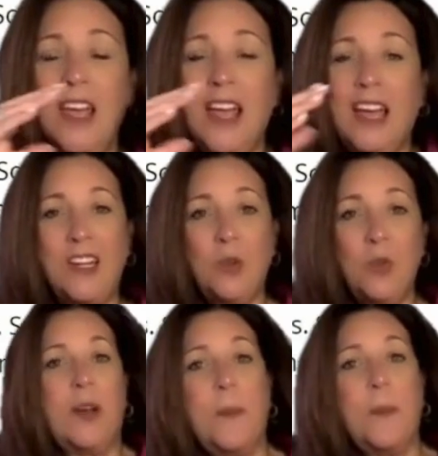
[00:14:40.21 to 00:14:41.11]
And I
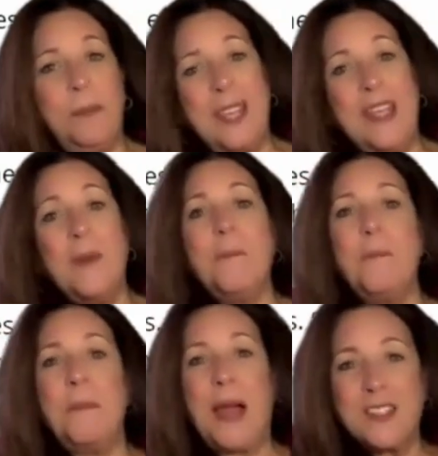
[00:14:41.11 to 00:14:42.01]
didn't want a big,
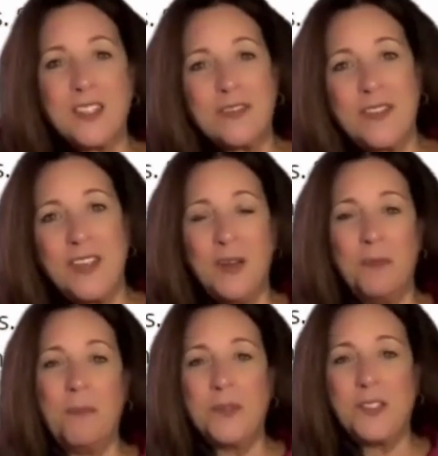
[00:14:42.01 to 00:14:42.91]
massive
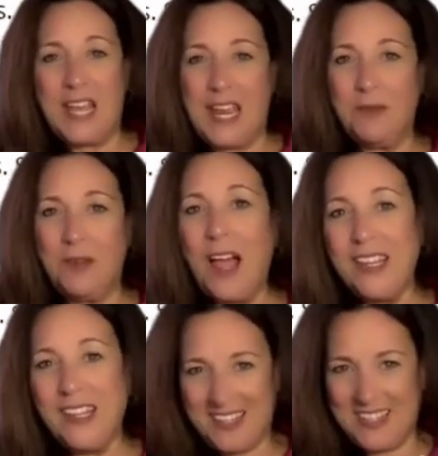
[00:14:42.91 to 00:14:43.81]
tan
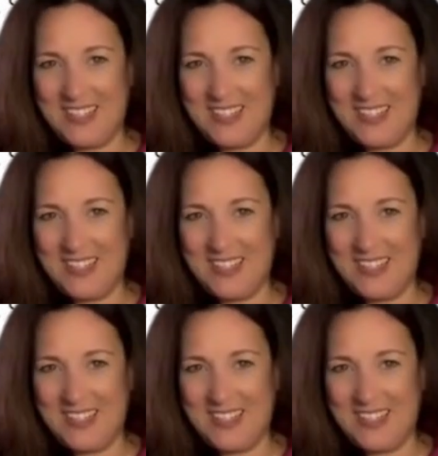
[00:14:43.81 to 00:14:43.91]
line.